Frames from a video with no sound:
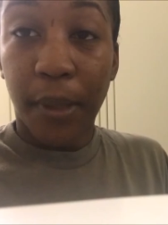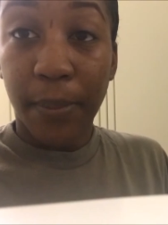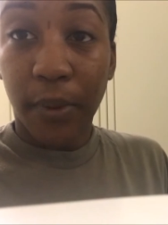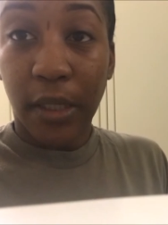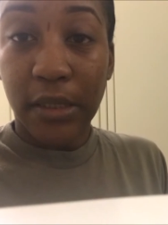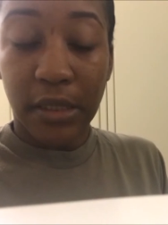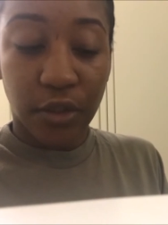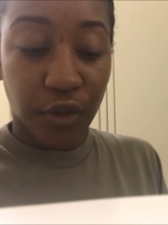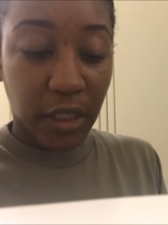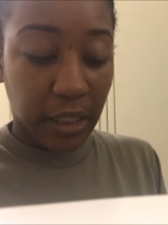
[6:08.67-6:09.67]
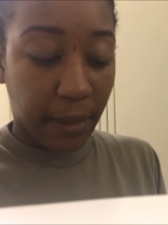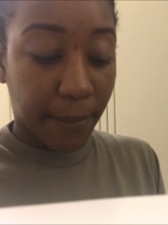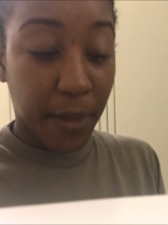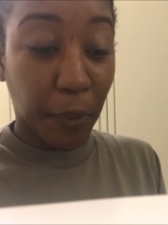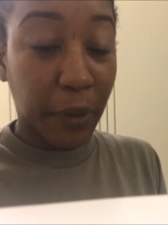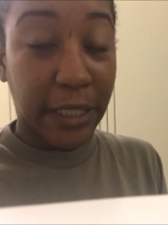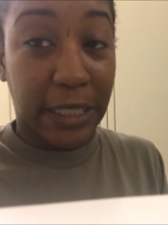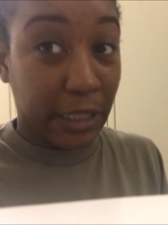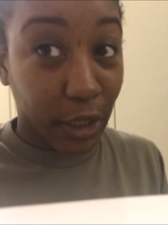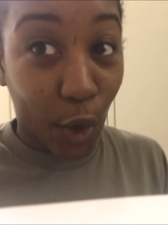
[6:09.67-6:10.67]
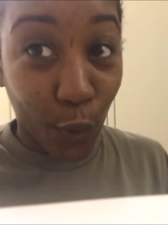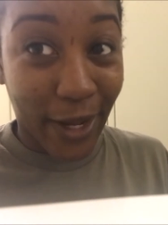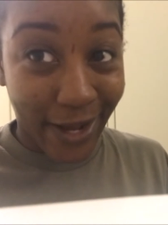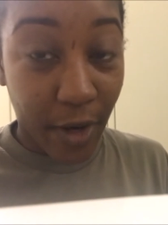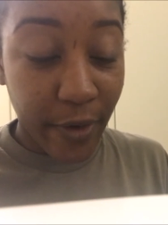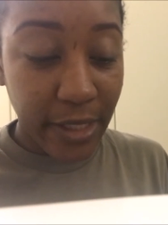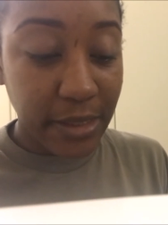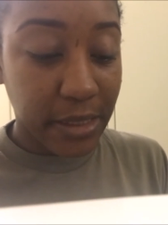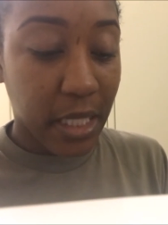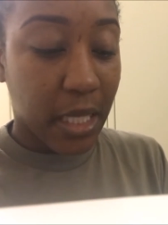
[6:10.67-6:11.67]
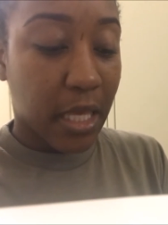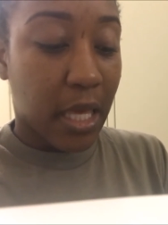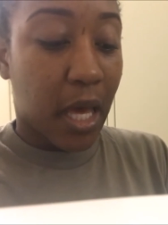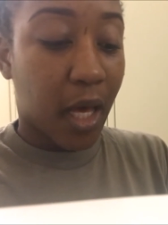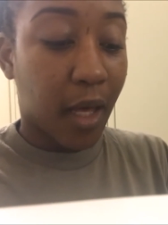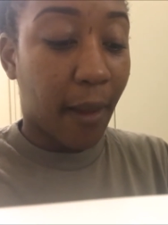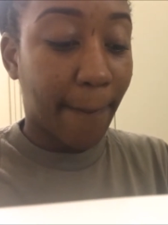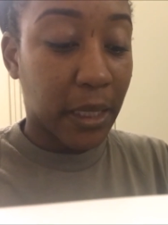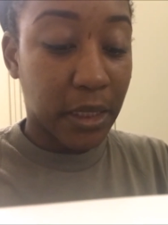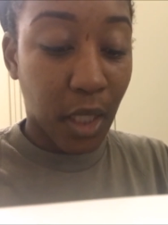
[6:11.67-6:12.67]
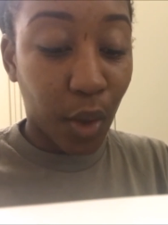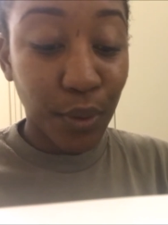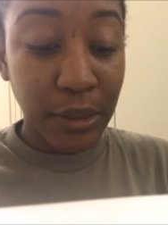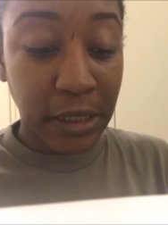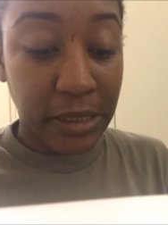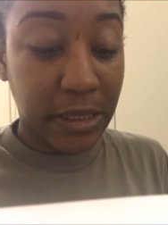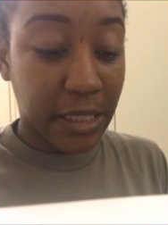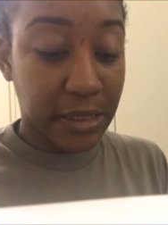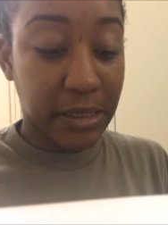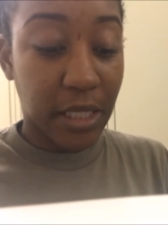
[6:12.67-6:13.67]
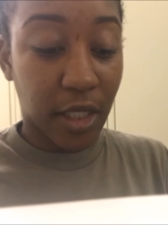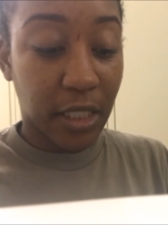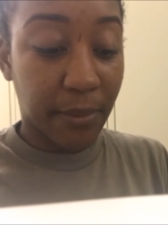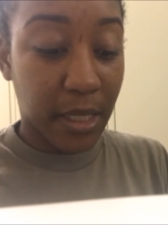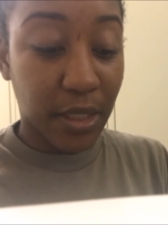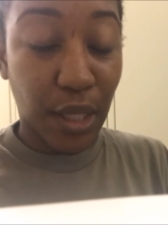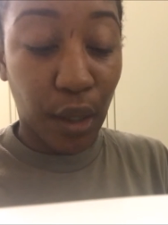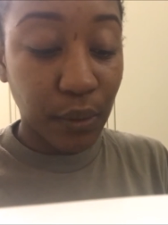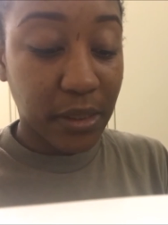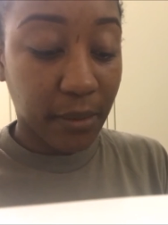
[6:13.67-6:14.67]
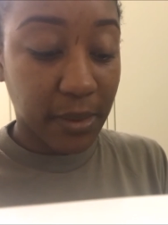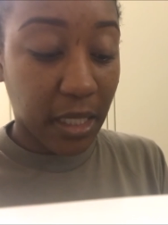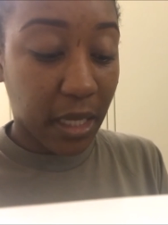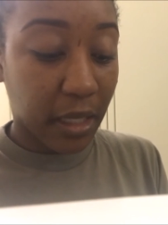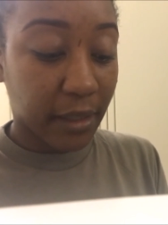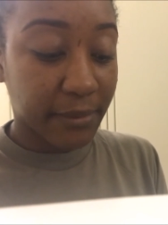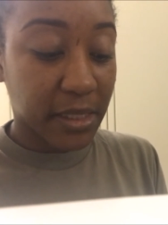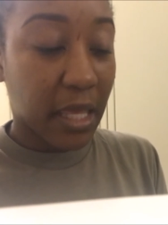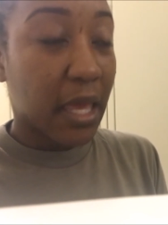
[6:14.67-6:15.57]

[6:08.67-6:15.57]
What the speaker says: People get to drinking. People get incoherent. No doesn't necessarily mean no sometimes.